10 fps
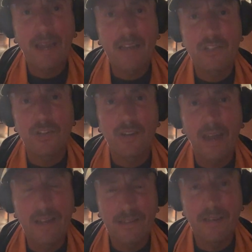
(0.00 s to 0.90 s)
extra
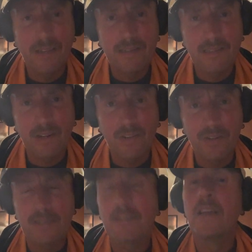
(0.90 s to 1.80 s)
and is unnecessary to
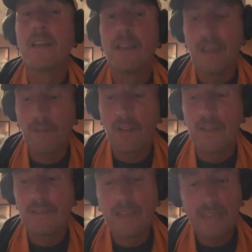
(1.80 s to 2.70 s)
this.
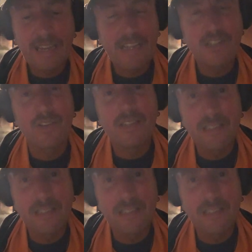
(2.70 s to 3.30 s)
Nevertheless, he gets her this